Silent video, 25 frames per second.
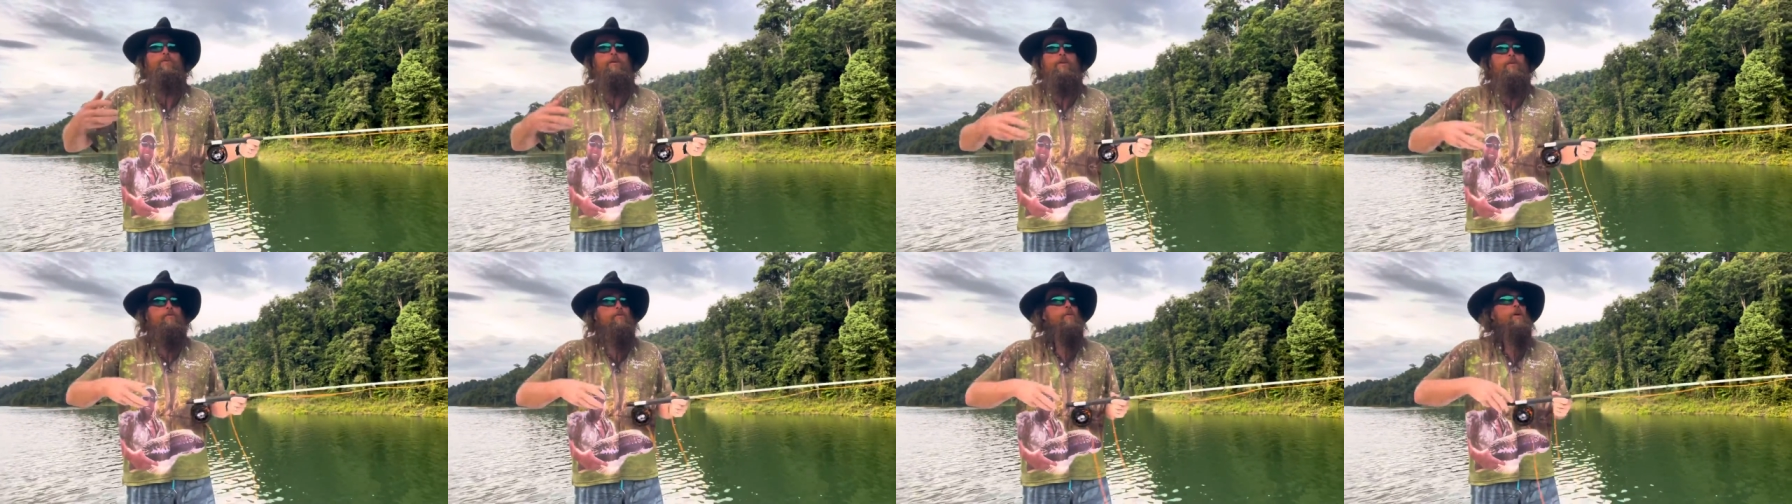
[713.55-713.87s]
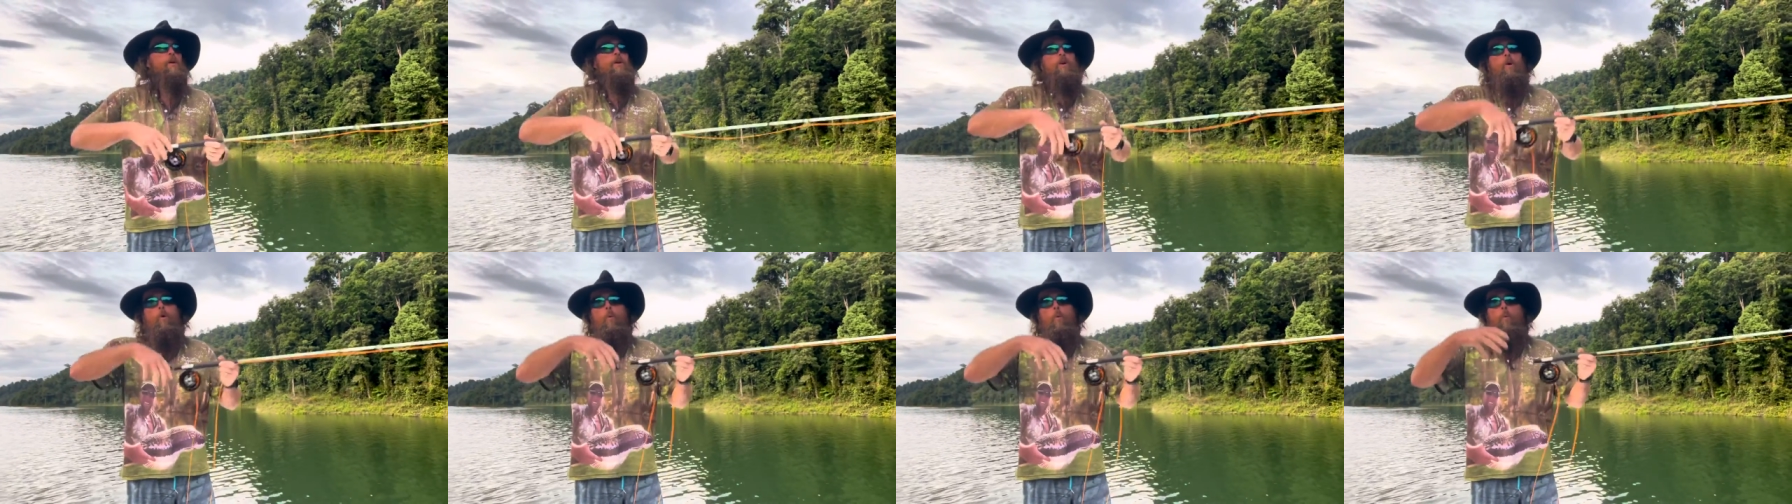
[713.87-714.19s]
with
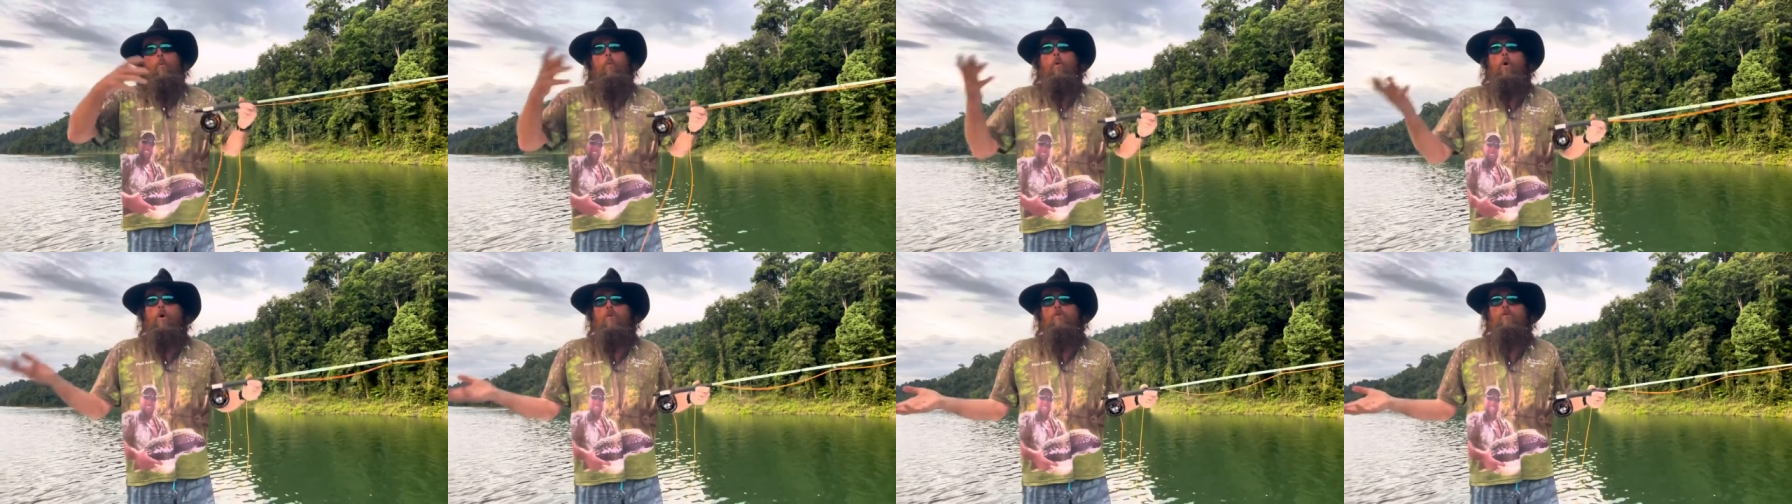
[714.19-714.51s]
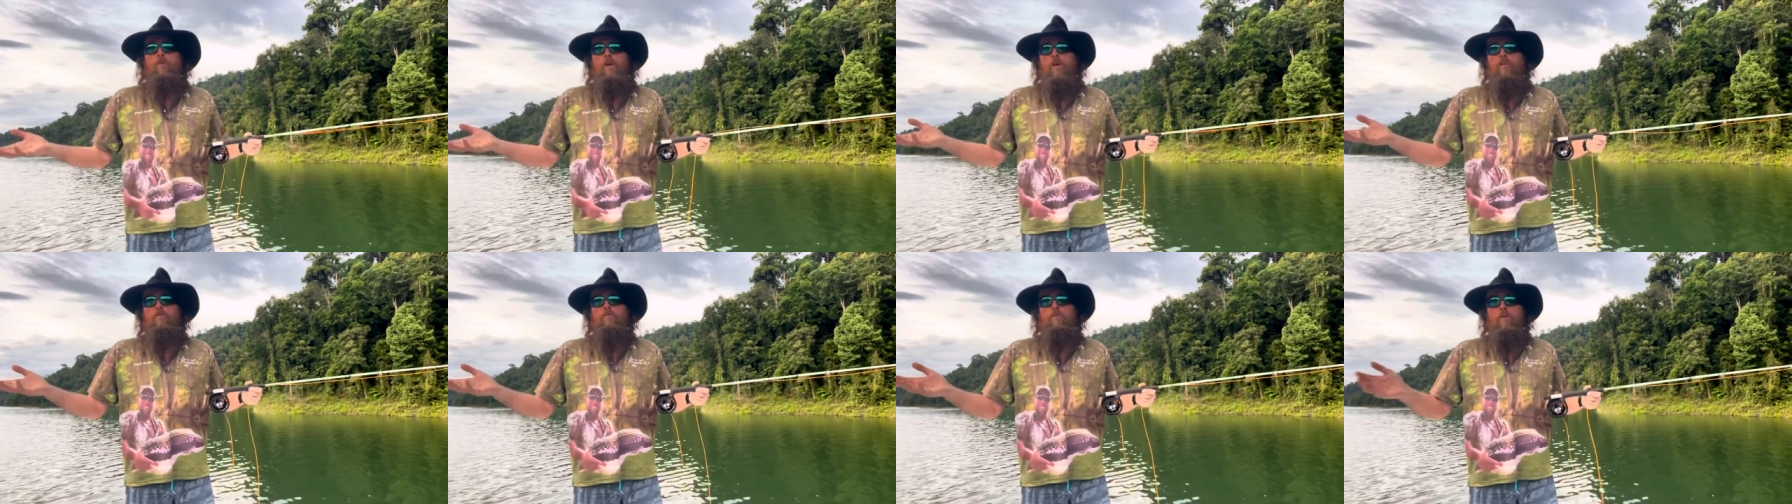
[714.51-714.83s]
what
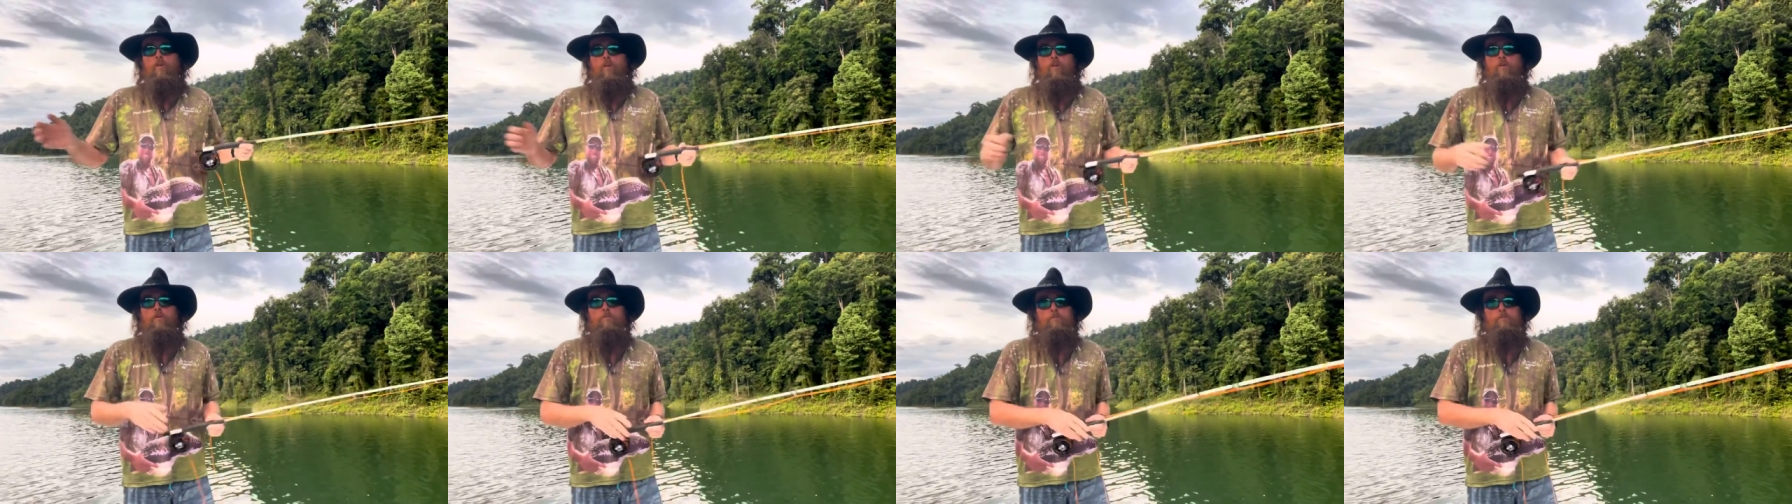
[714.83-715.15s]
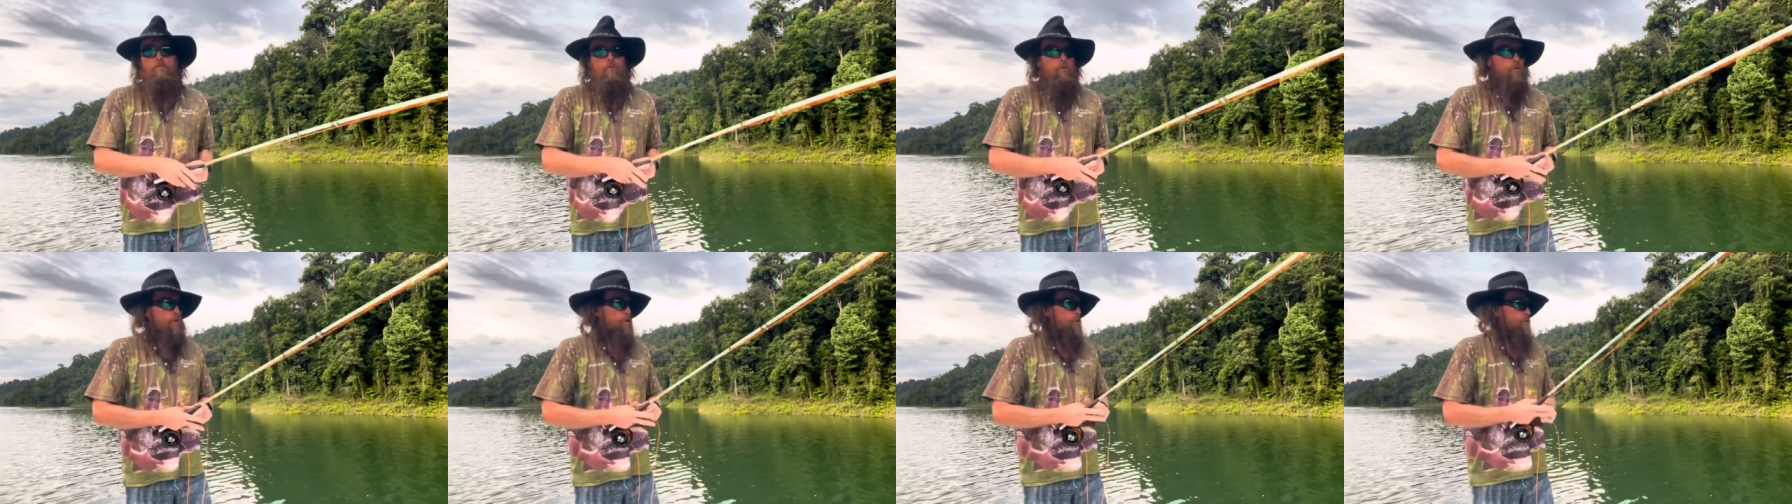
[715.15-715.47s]
does the loop
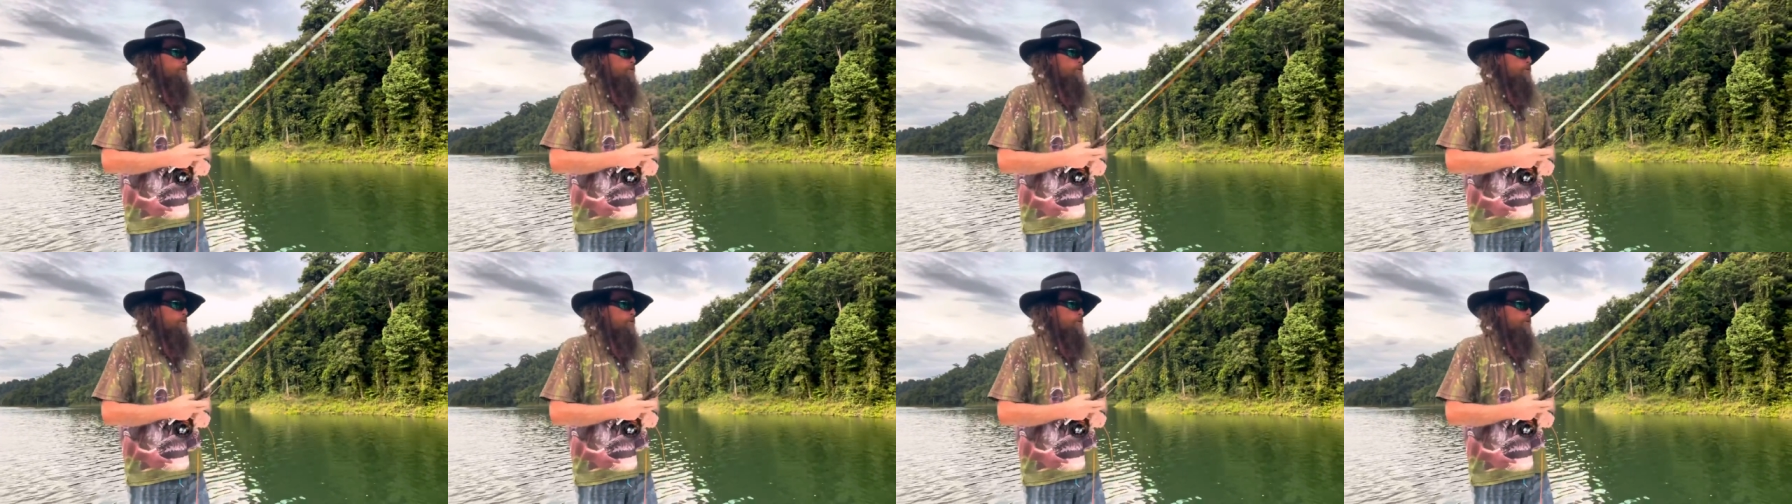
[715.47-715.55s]
do?